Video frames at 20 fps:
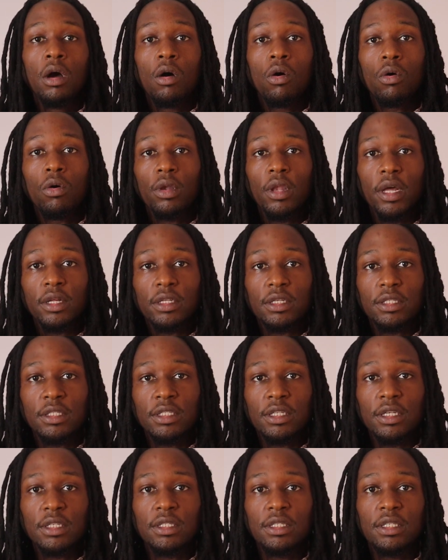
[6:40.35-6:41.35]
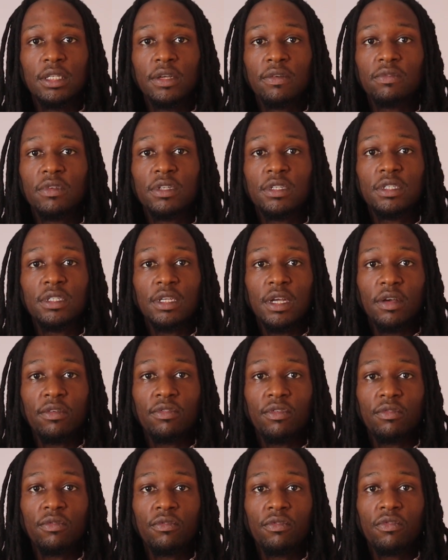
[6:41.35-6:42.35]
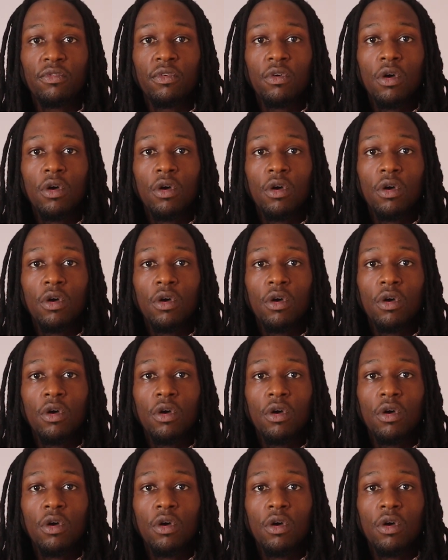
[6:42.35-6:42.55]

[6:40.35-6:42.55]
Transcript: Or like the 16th, the 7th,